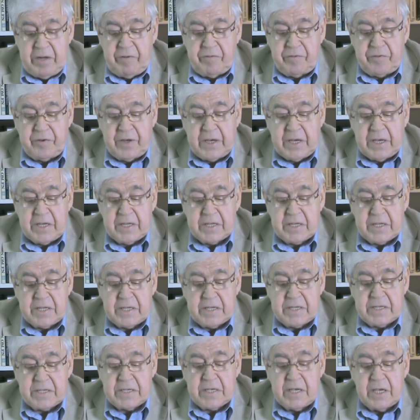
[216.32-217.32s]

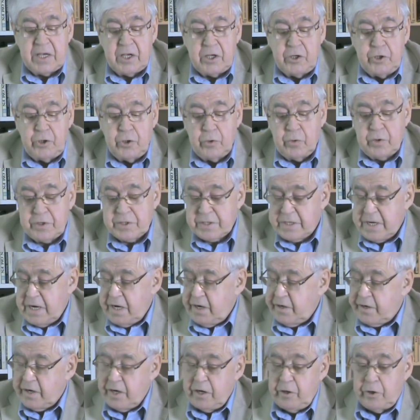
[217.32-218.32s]
affects your
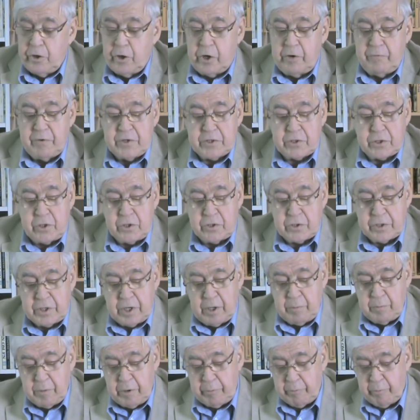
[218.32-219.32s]
central nervous
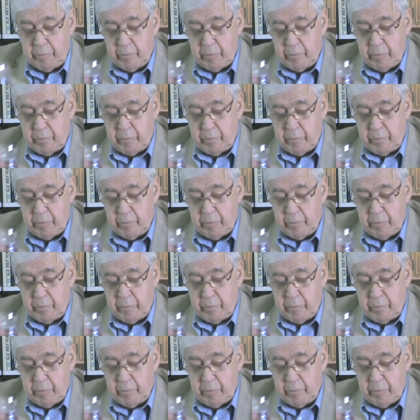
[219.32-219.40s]
system.